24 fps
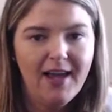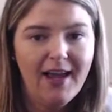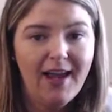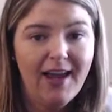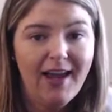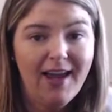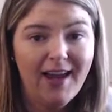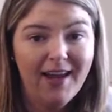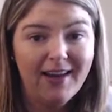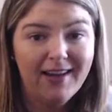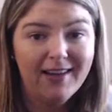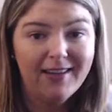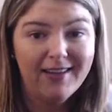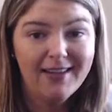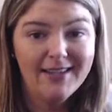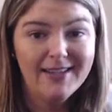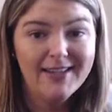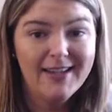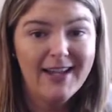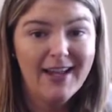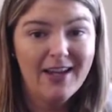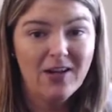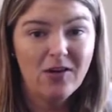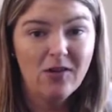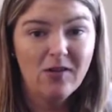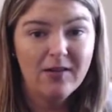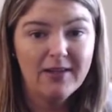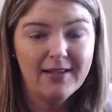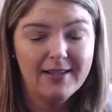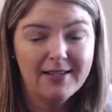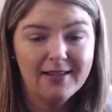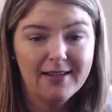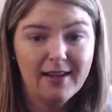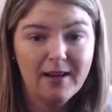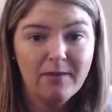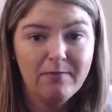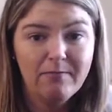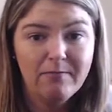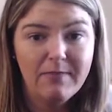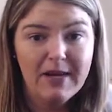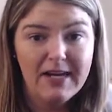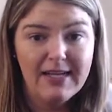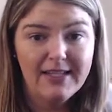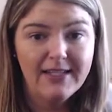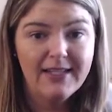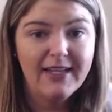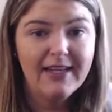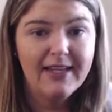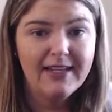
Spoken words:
and this candle is amazing.